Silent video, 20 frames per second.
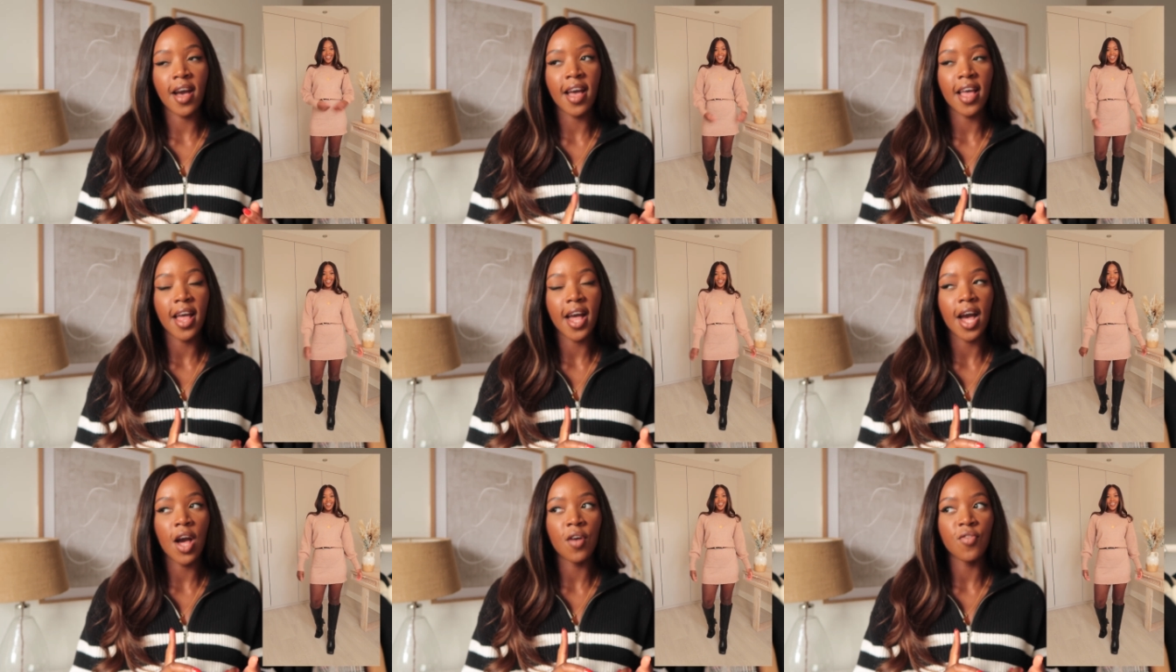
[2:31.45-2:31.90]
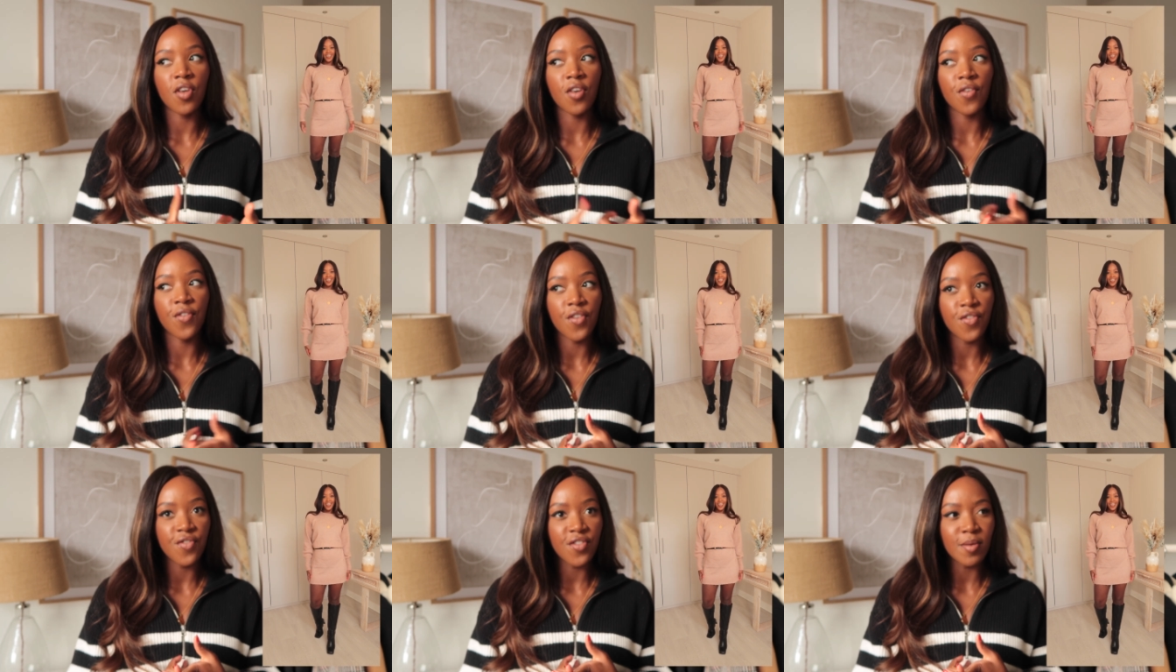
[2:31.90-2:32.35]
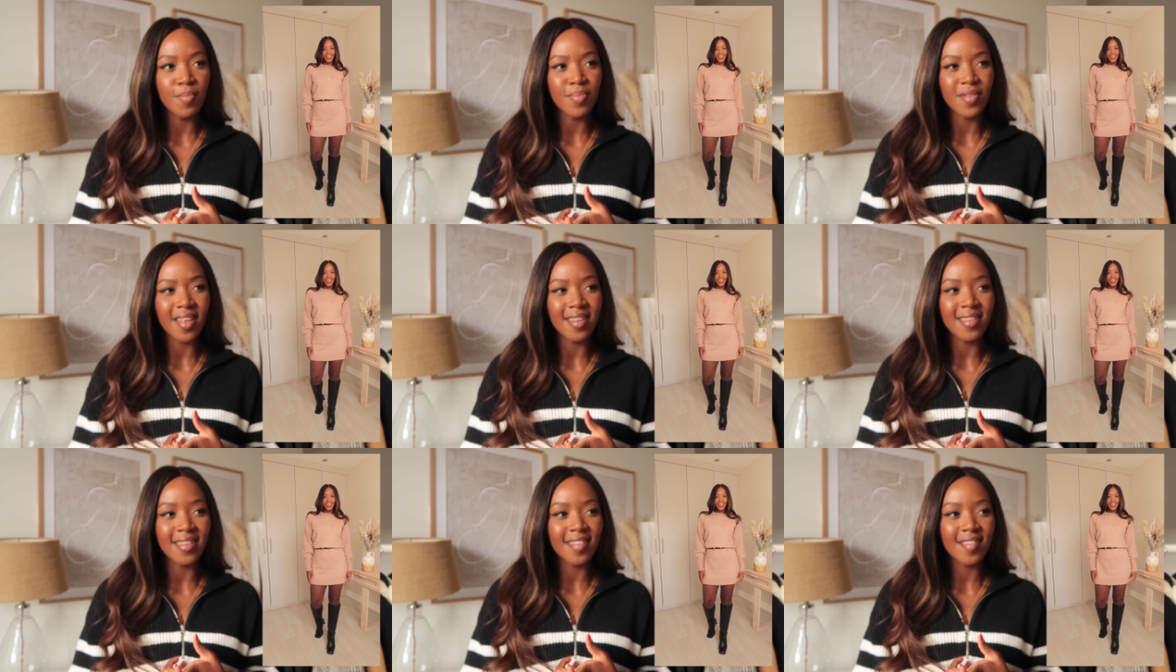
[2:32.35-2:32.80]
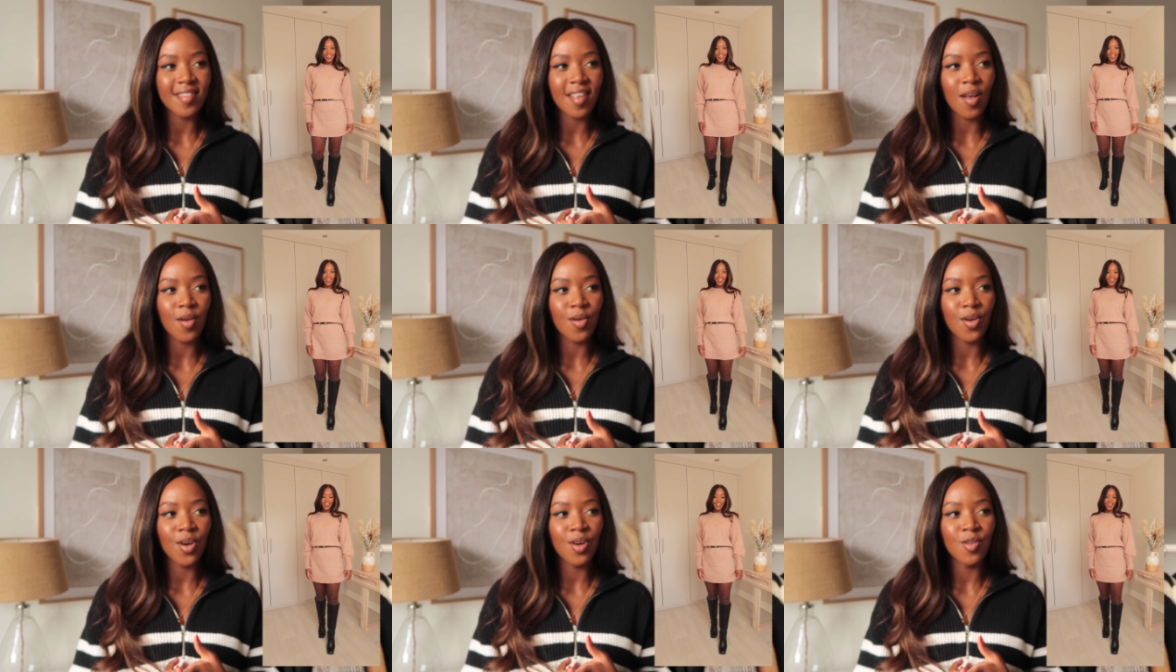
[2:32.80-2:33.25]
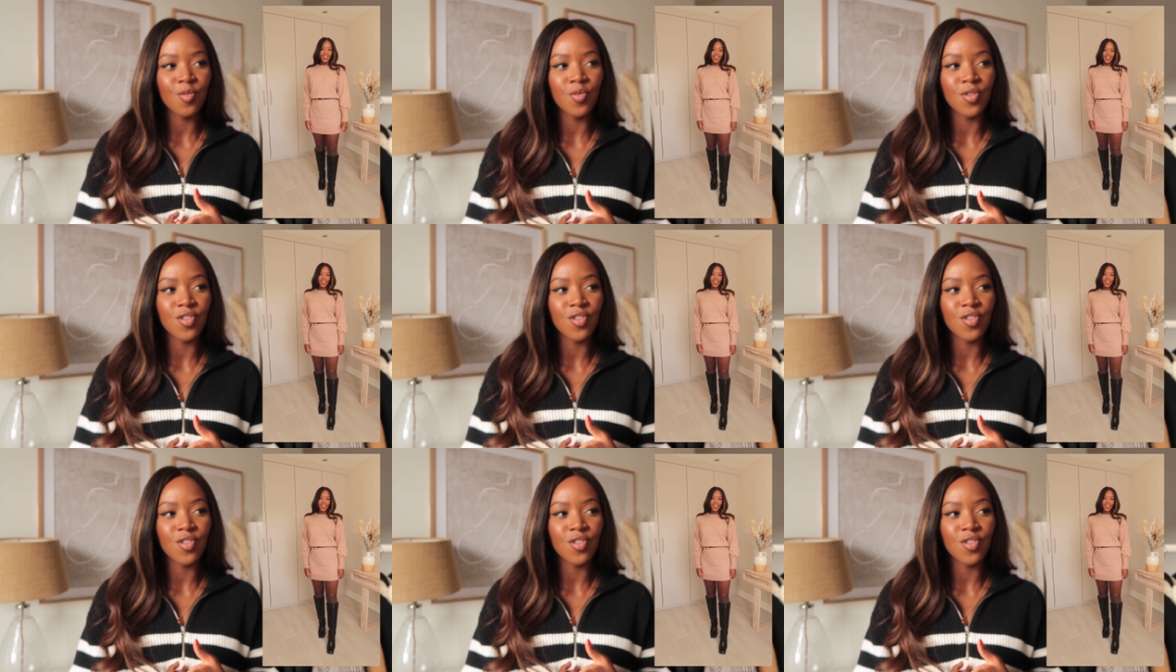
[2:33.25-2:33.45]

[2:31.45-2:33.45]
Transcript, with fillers: I have a 15% discount code